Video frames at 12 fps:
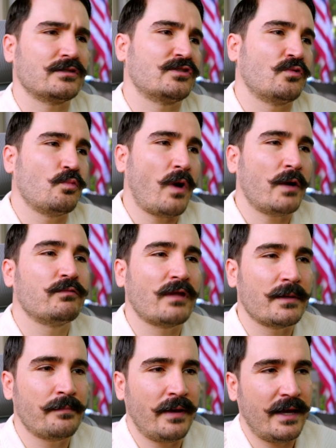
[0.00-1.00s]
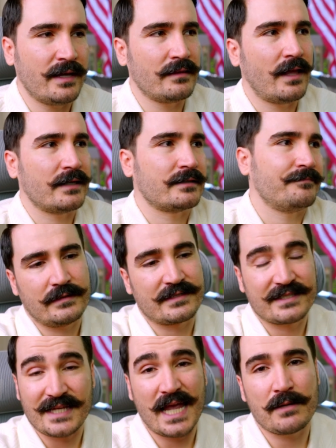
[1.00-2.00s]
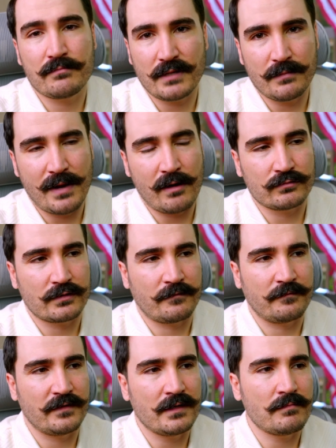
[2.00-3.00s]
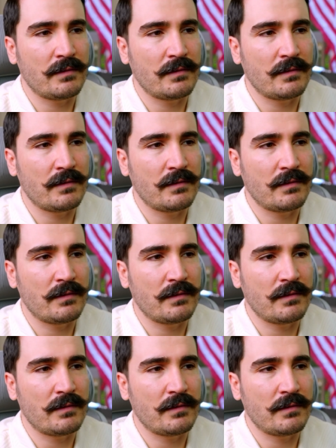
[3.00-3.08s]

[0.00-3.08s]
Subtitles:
So why would I pay like the same amount of fee?